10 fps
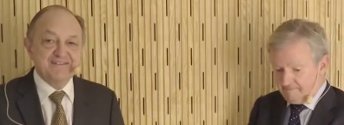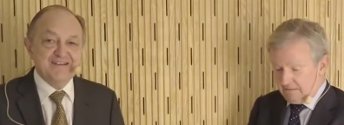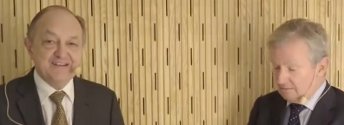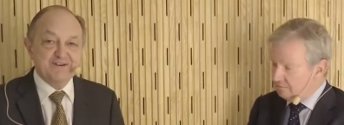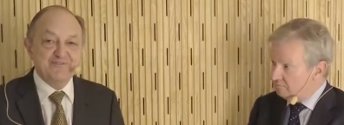Speaker 1: a
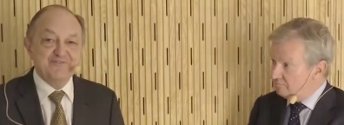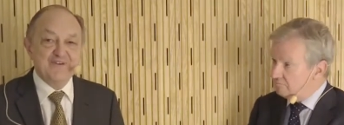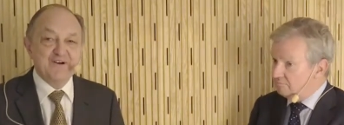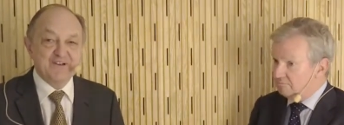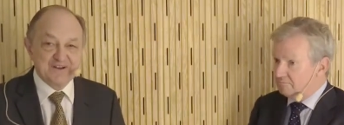
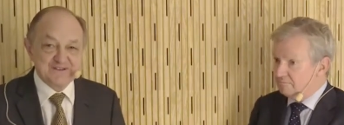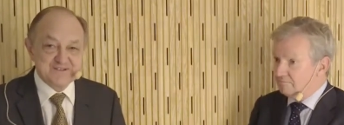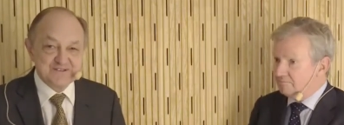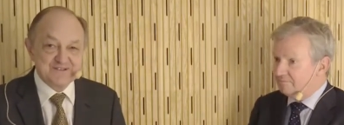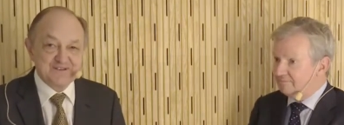technophile I
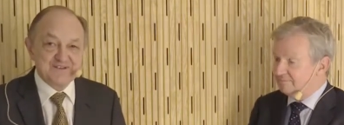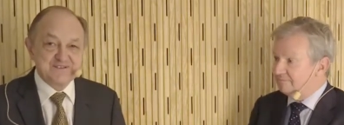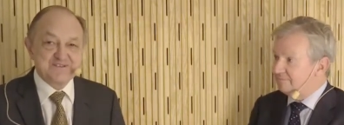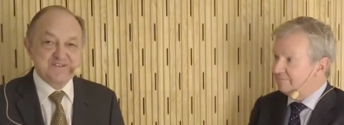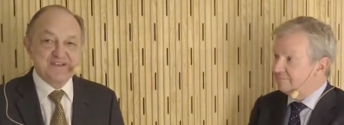should I
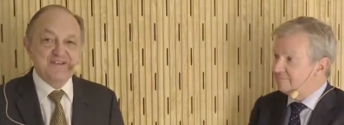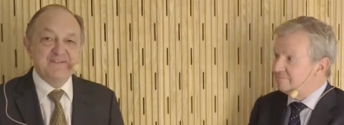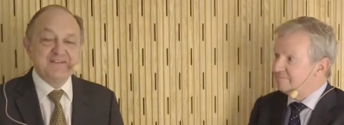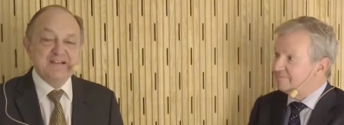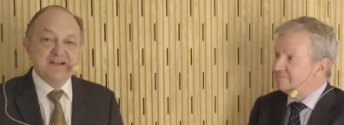should say,
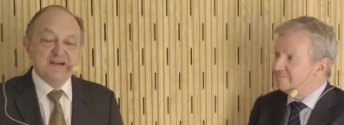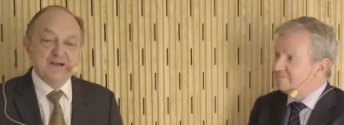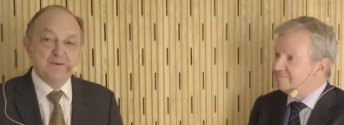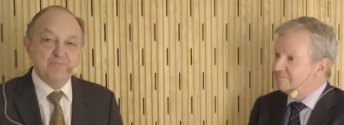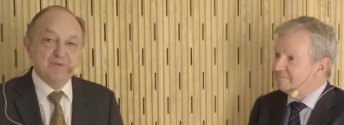
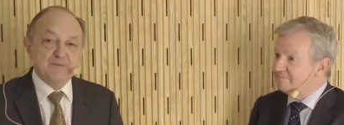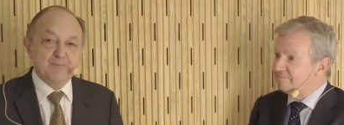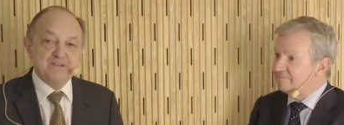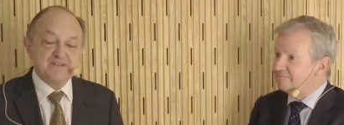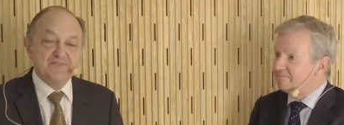uh, but
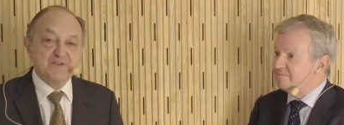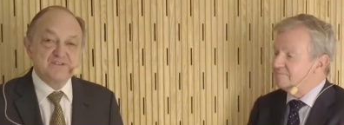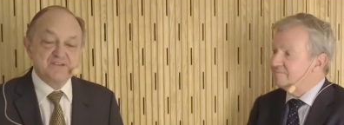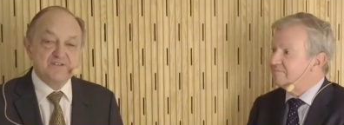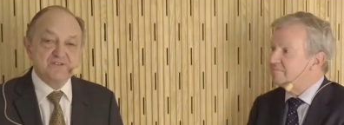but
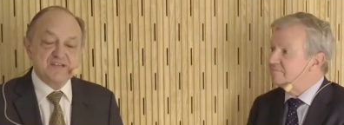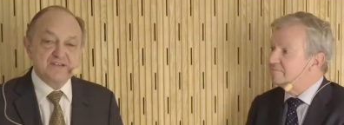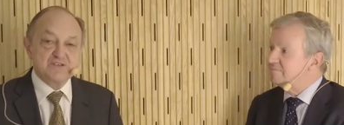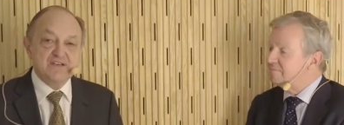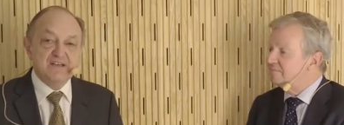there's there's
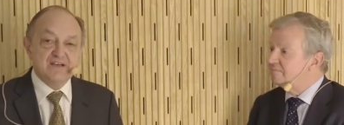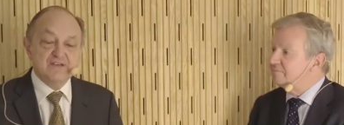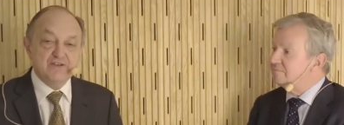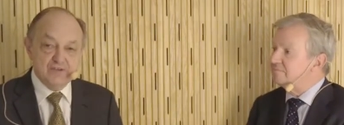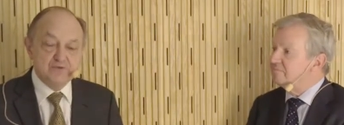actually
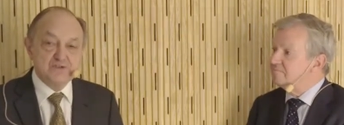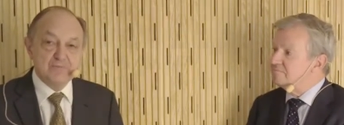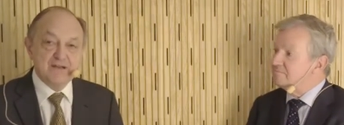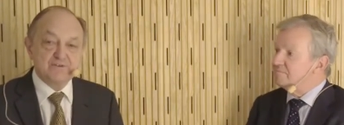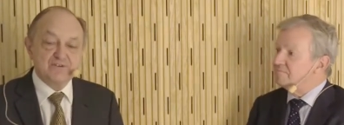a huge
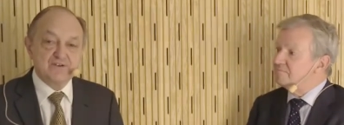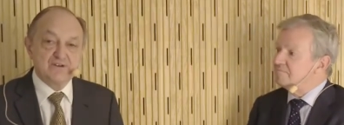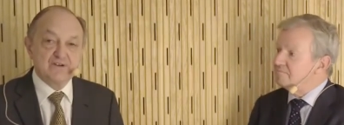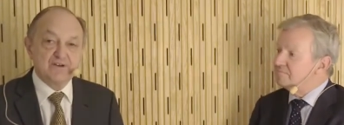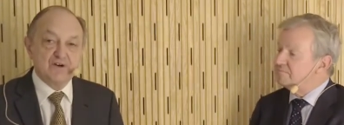amount
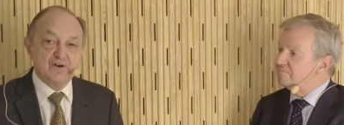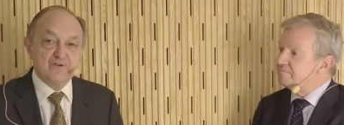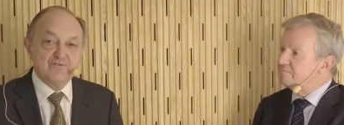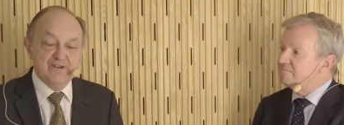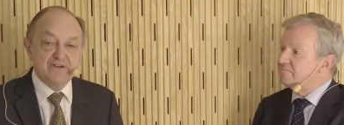uh,
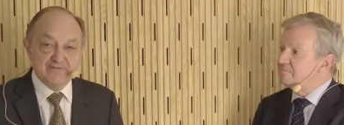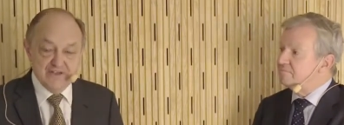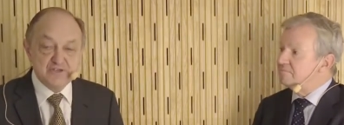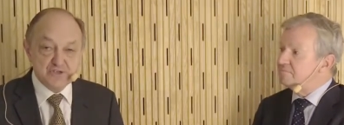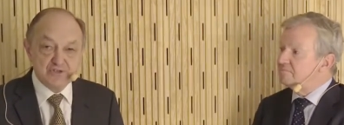of
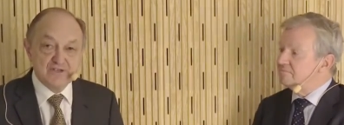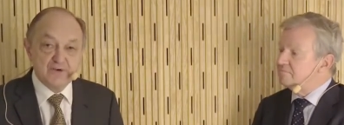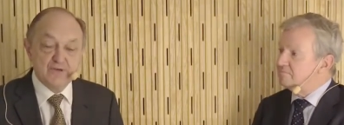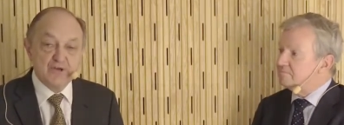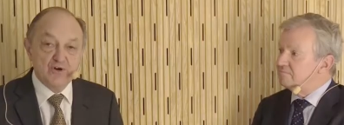innovation
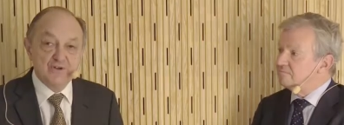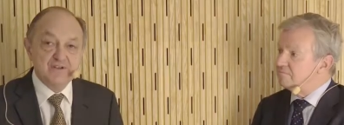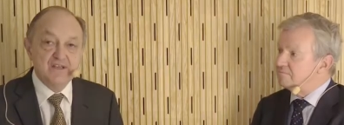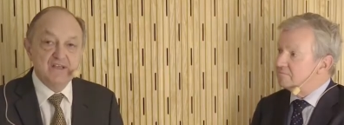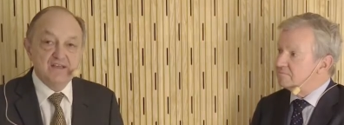going
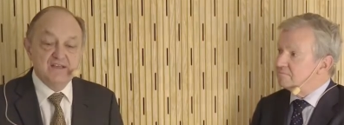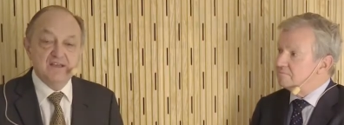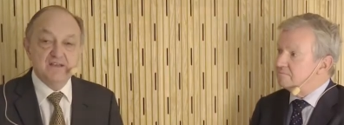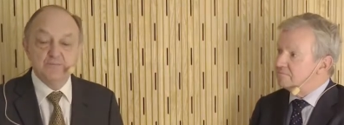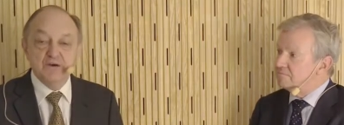on
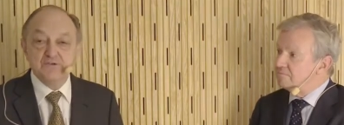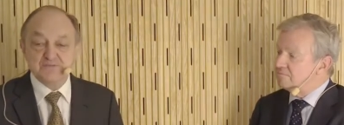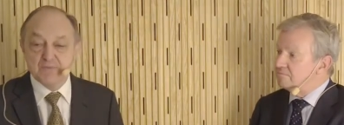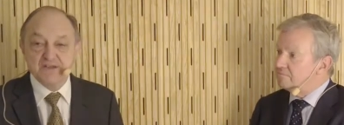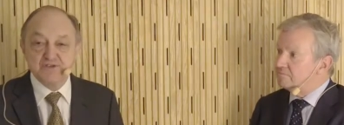in,
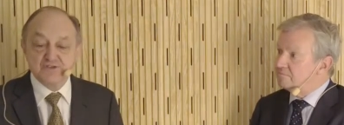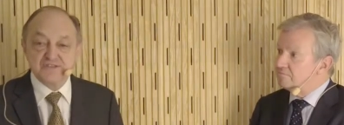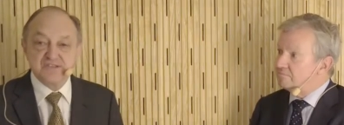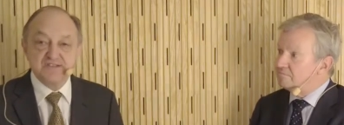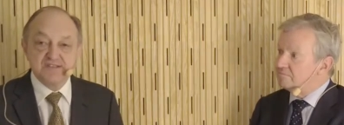most major
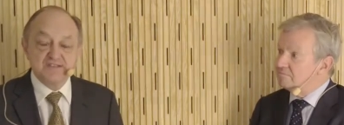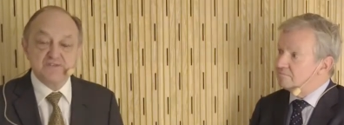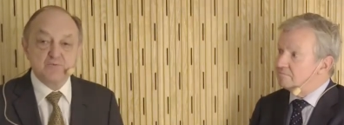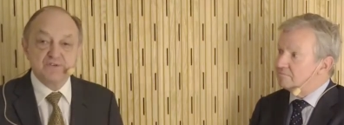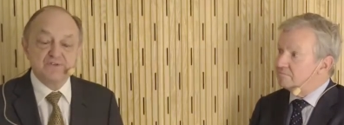
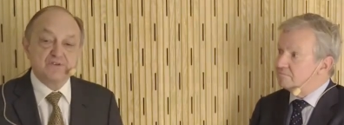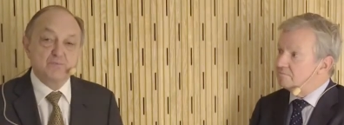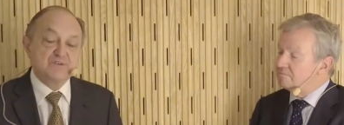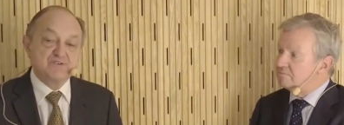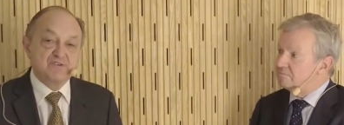cities with
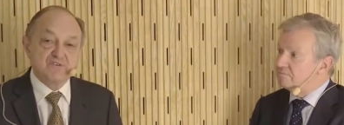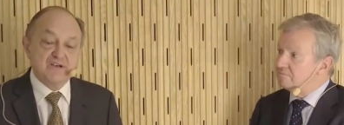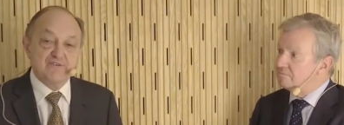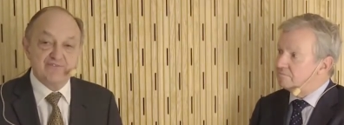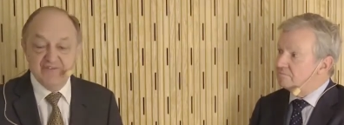with
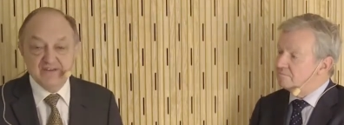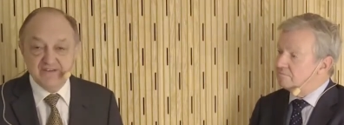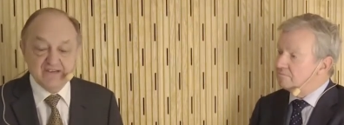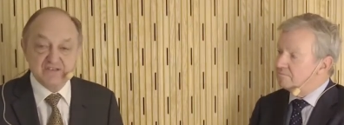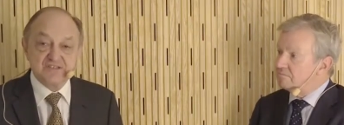uh,
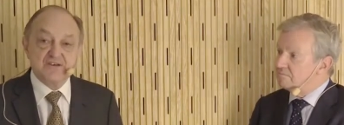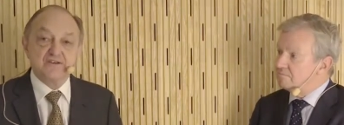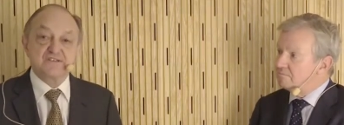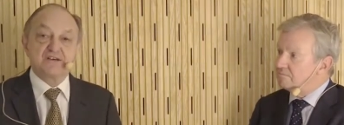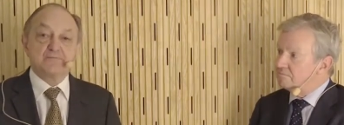fintech
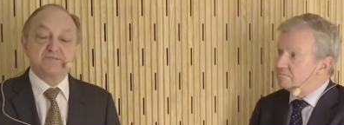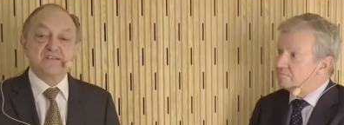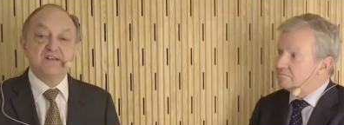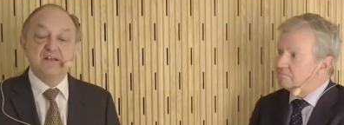startups